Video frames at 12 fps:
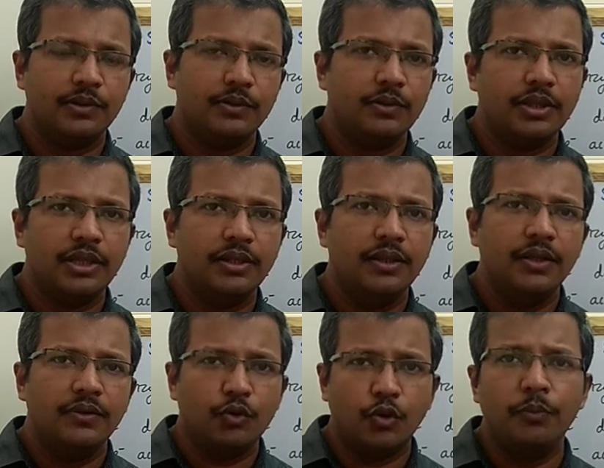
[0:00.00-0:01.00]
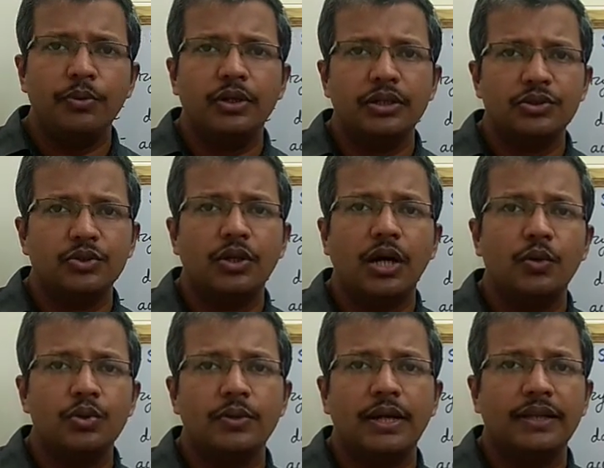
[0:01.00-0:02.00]
Okay, so hope you understood how
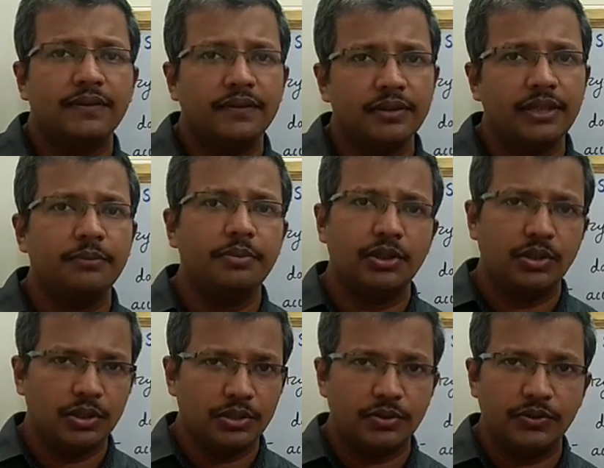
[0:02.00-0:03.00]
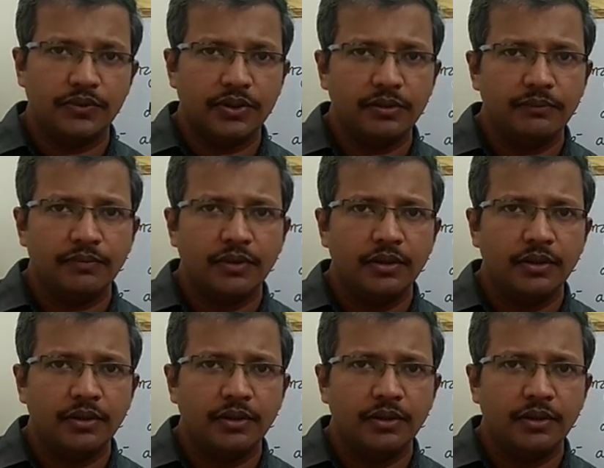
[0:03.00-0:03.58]
to answer that particular question.